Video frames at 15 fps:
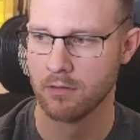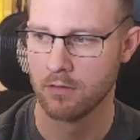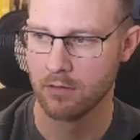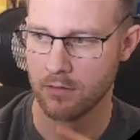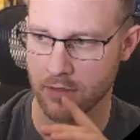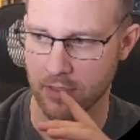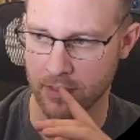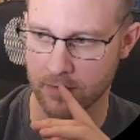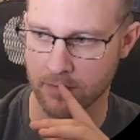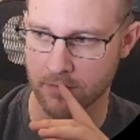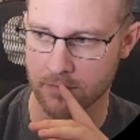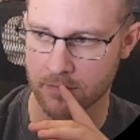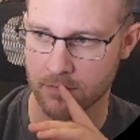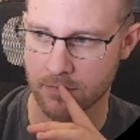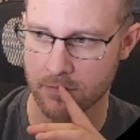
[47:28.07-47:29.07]
Okay.
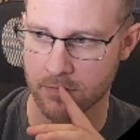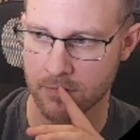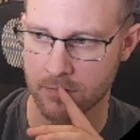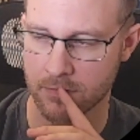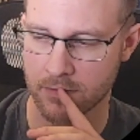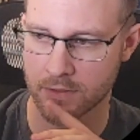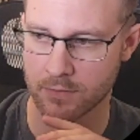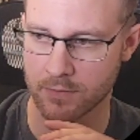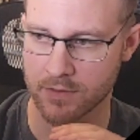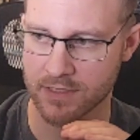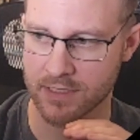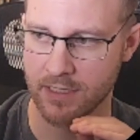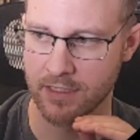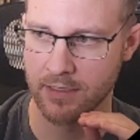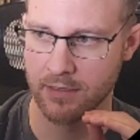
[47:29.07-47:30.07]
So we're
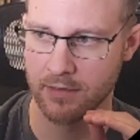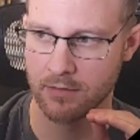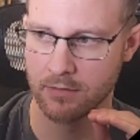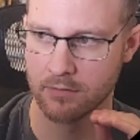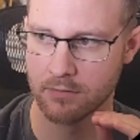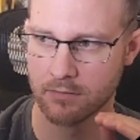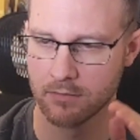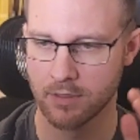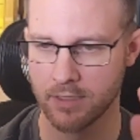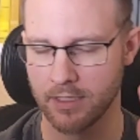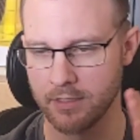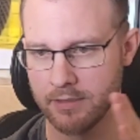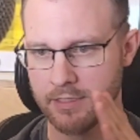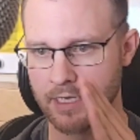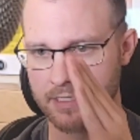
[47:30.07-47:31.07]
assigning,
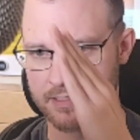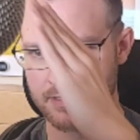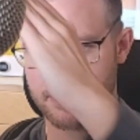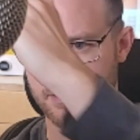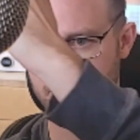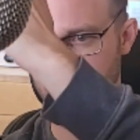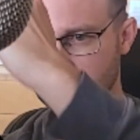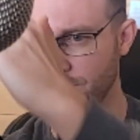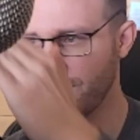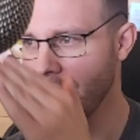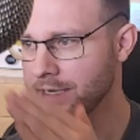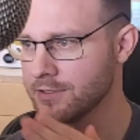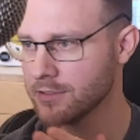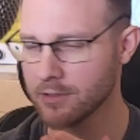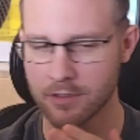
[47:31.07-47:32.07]
yes, the
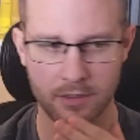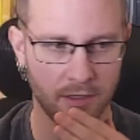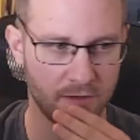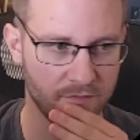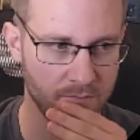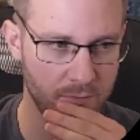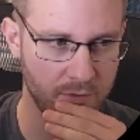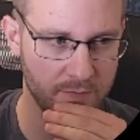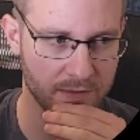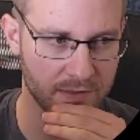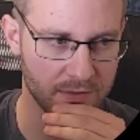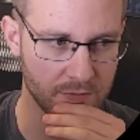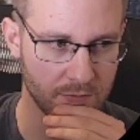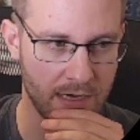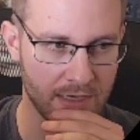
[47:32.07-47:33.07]
vector of movement, the
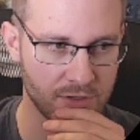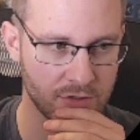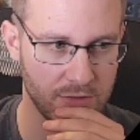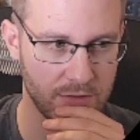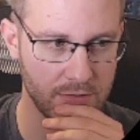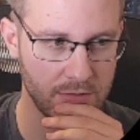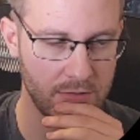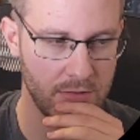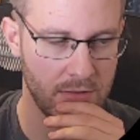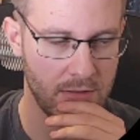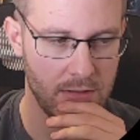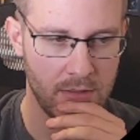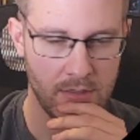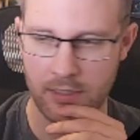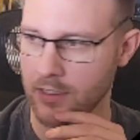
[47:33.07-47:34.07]
direction. And
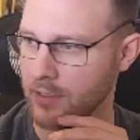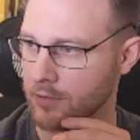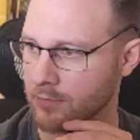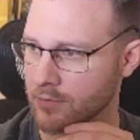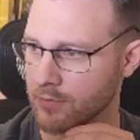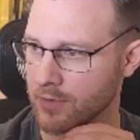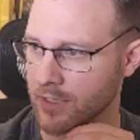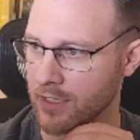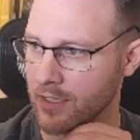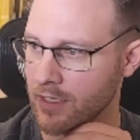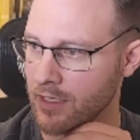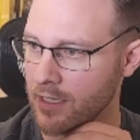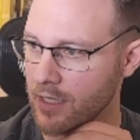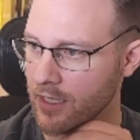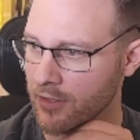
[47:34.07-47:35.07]
then we're doing
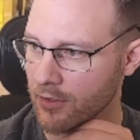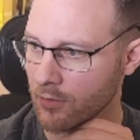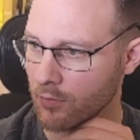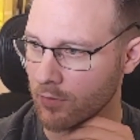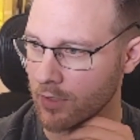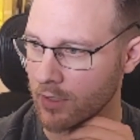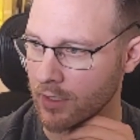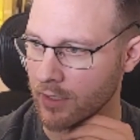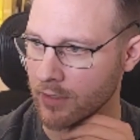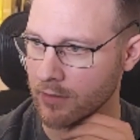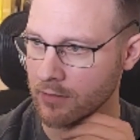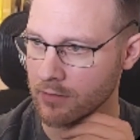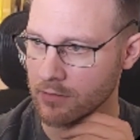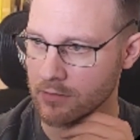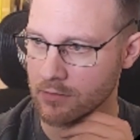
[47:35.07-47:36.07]
another
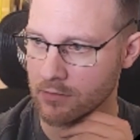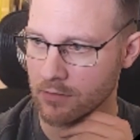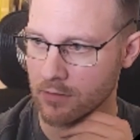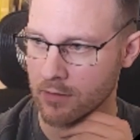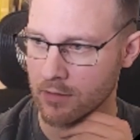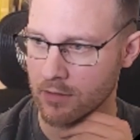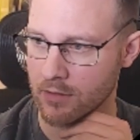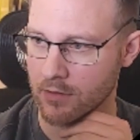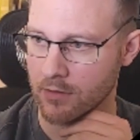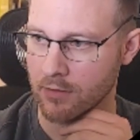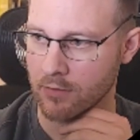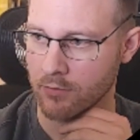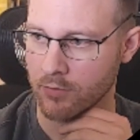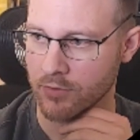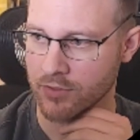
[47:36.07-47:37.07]
one,
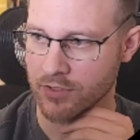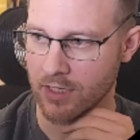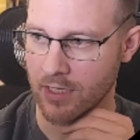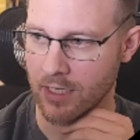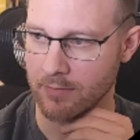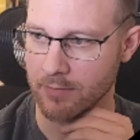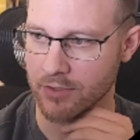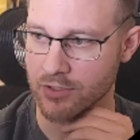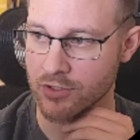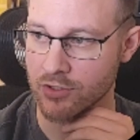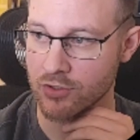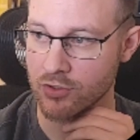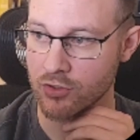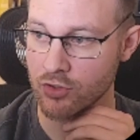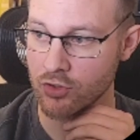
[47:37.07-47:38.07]
which I'm
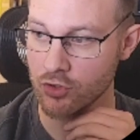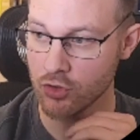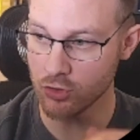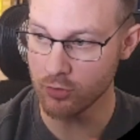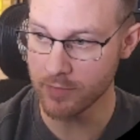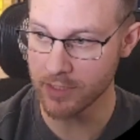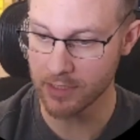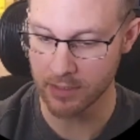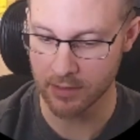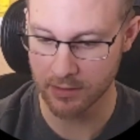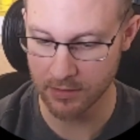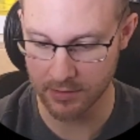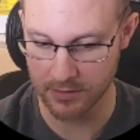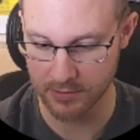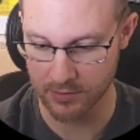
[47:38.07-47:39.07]
assuming
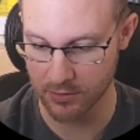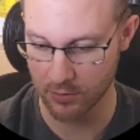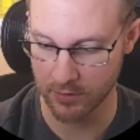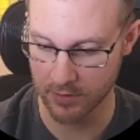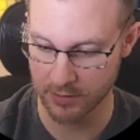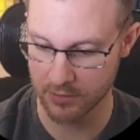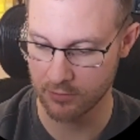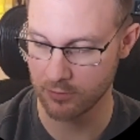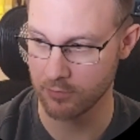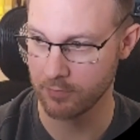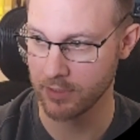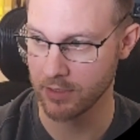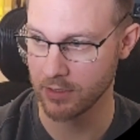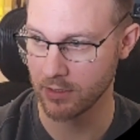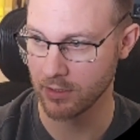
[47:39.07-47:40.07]
is going to
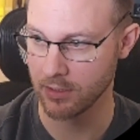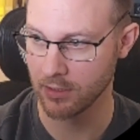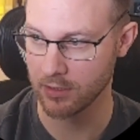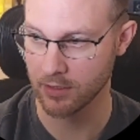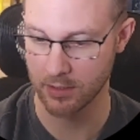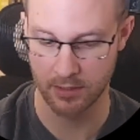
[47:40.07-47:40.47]
be